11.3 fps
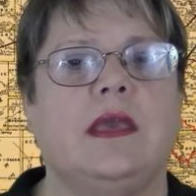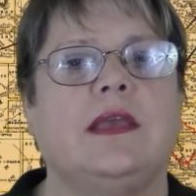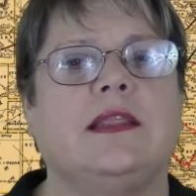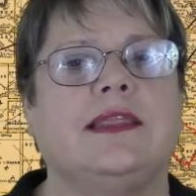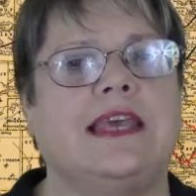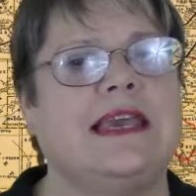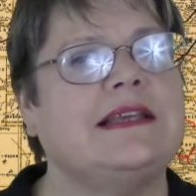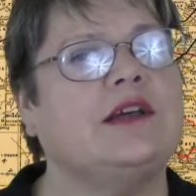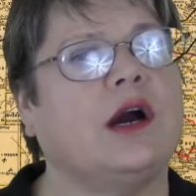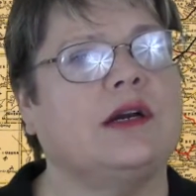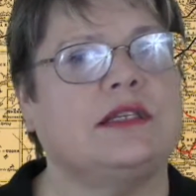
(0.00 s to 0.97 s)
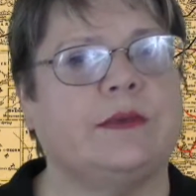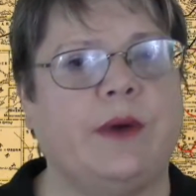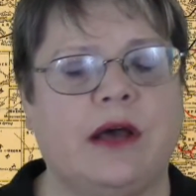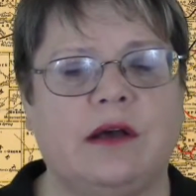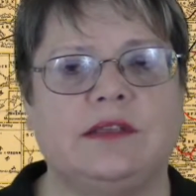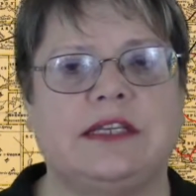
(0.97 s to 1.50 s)
These are
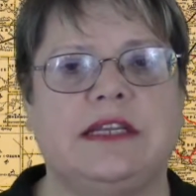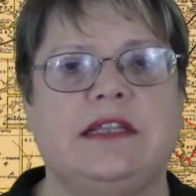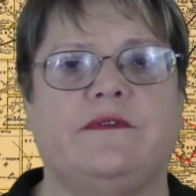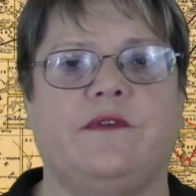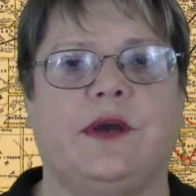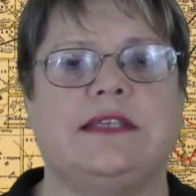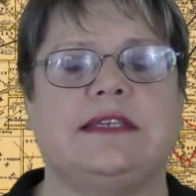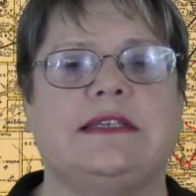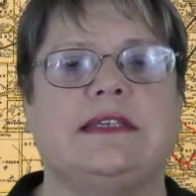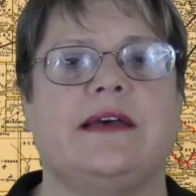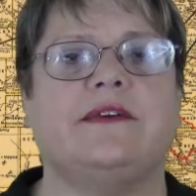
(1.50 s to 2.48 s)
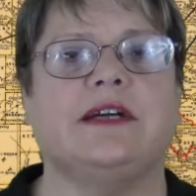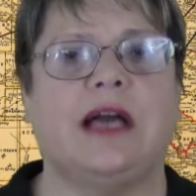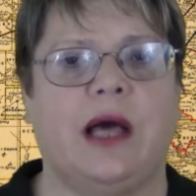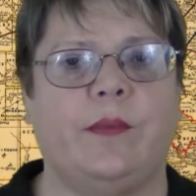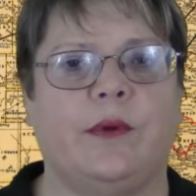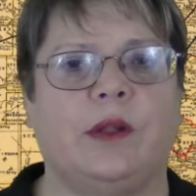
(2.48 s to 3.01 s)
supposedly the voices of a
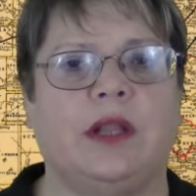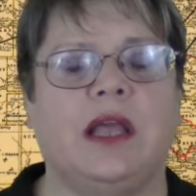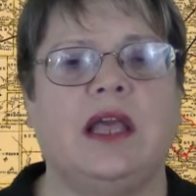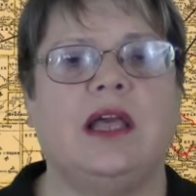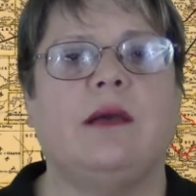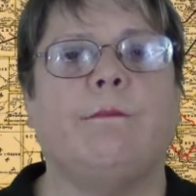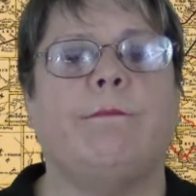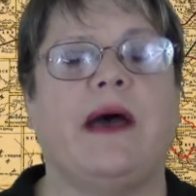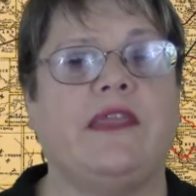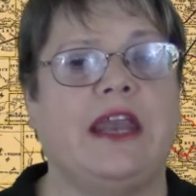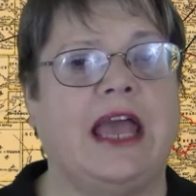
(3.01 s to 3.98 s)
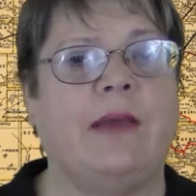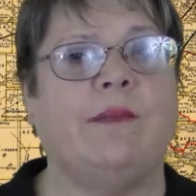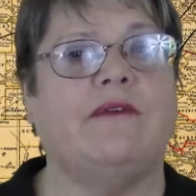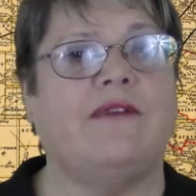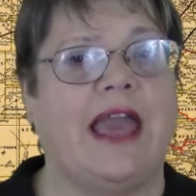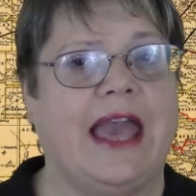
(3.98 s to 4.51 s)
couple by the name
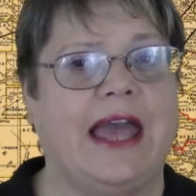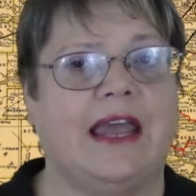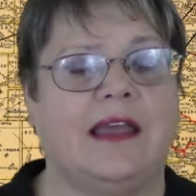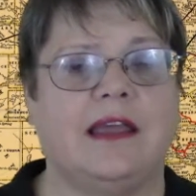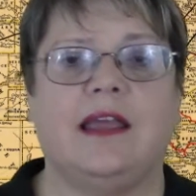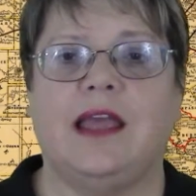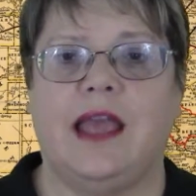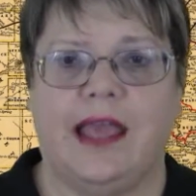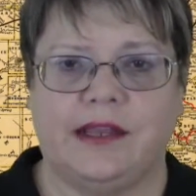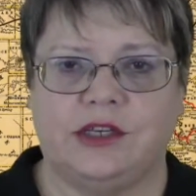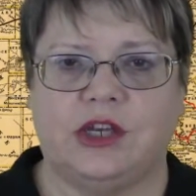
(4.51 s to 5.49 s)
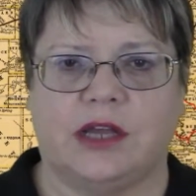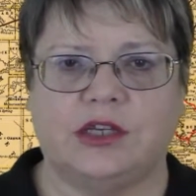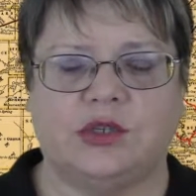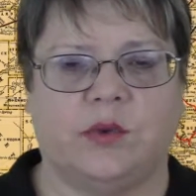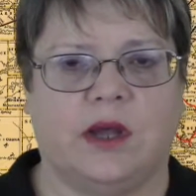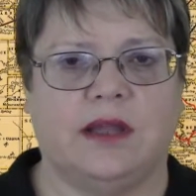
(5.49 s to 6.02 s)
of Anna and
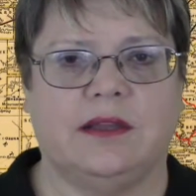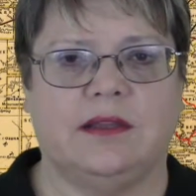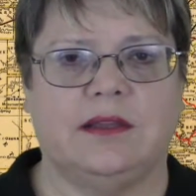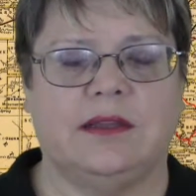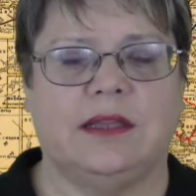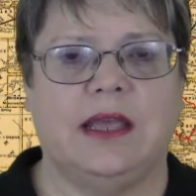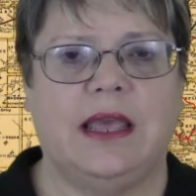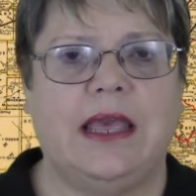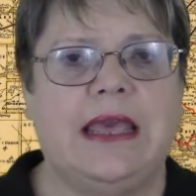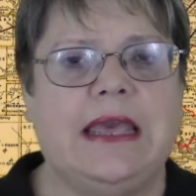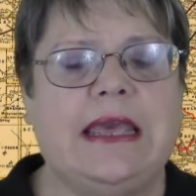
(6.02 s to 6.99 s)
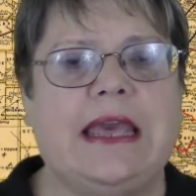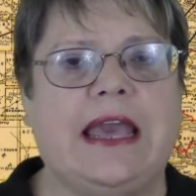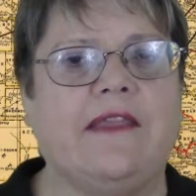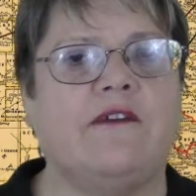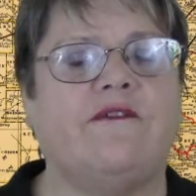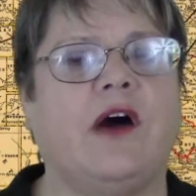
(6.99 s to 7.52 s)
Joshua.
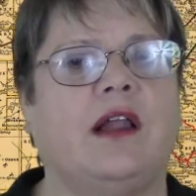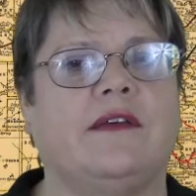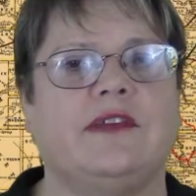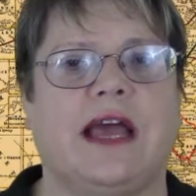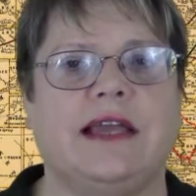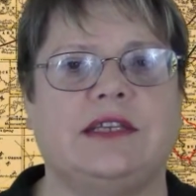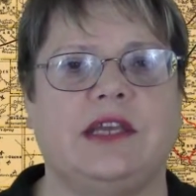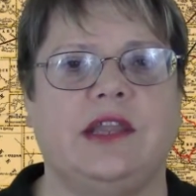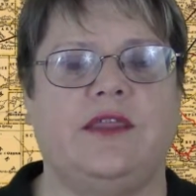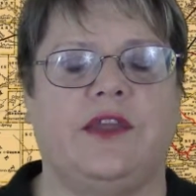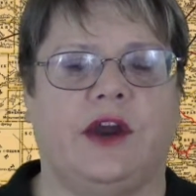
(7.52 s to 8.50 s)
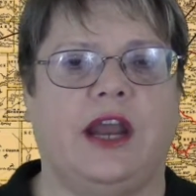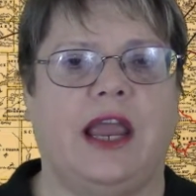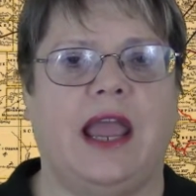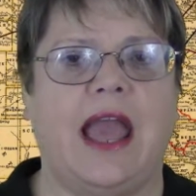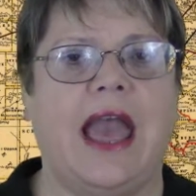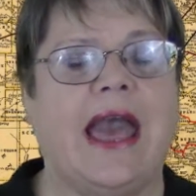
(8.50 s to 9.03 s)
In the fall of
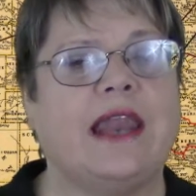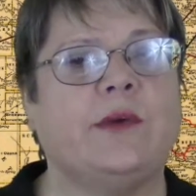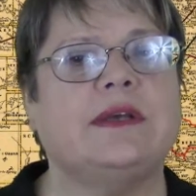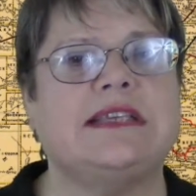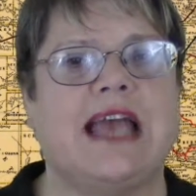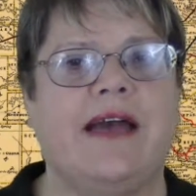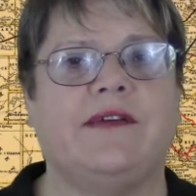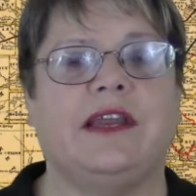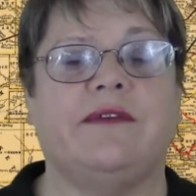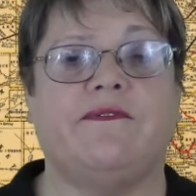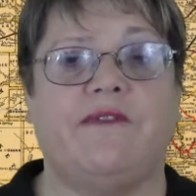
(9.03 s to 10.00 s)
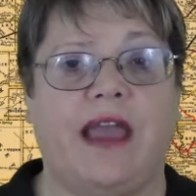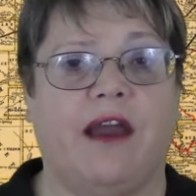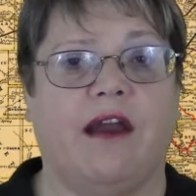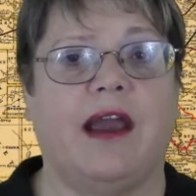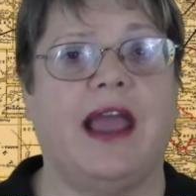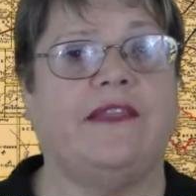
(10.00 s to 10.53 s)
1930, Anna was having an
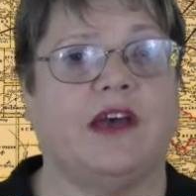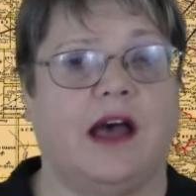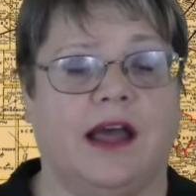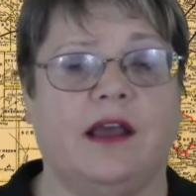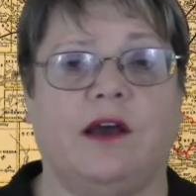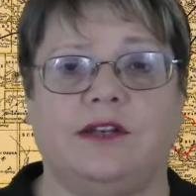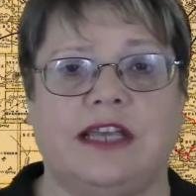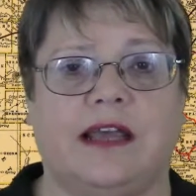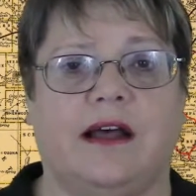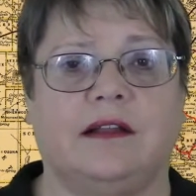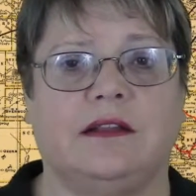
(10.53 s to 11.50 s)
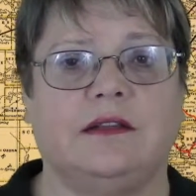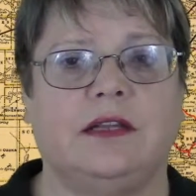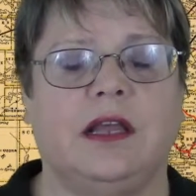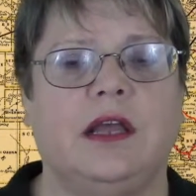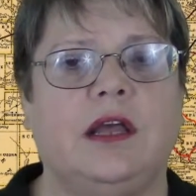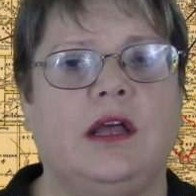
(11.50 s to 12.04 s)
affair at the Ott Hotel.
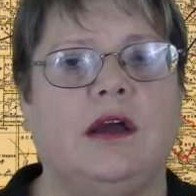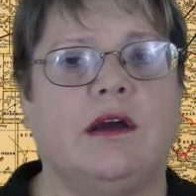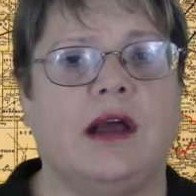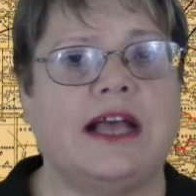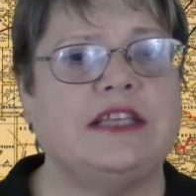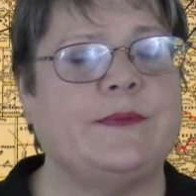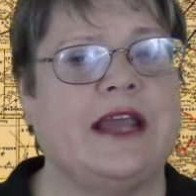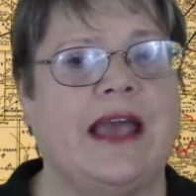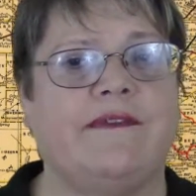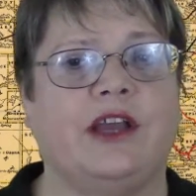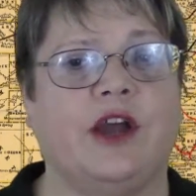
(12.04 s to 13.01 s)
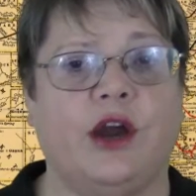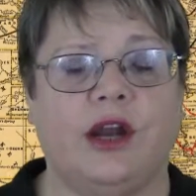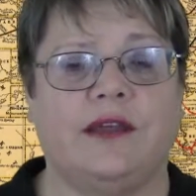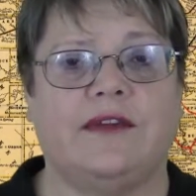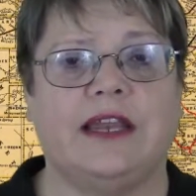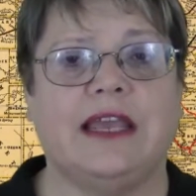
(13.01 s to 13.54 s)
Her husband, having heard
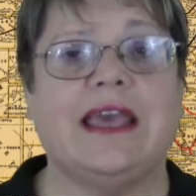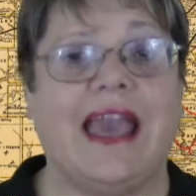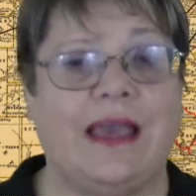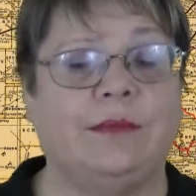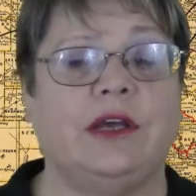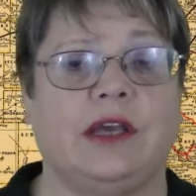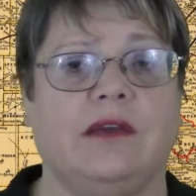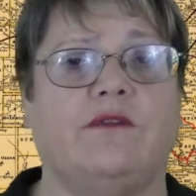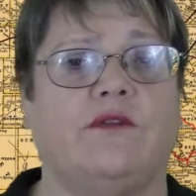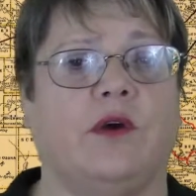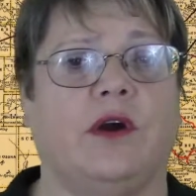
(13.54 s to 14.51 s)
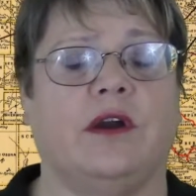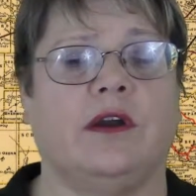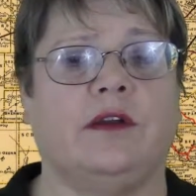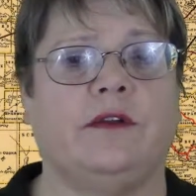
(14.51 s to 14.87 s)
of it, came looking for her.